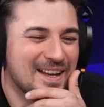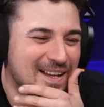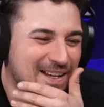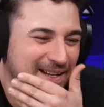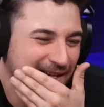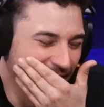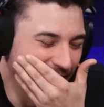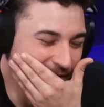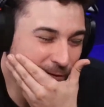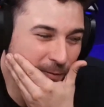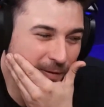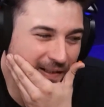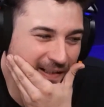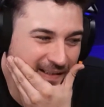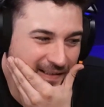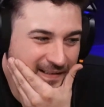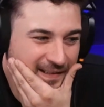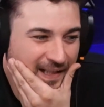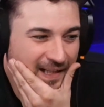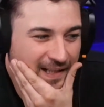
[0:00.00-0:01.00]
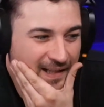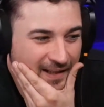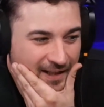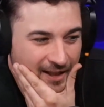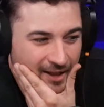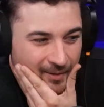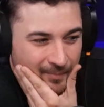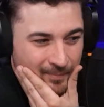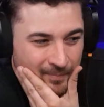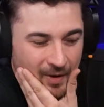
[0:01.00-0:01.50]
Anyway,
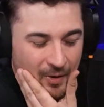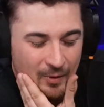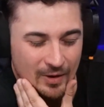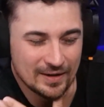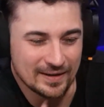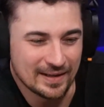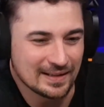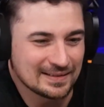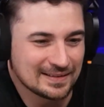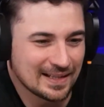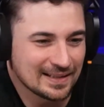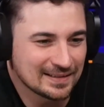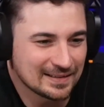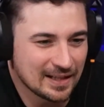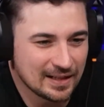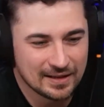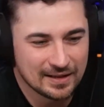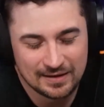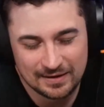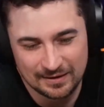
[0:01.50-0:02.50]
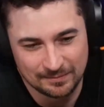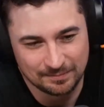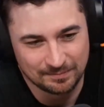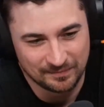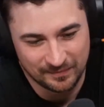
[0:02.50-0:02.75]
well, that's kind of the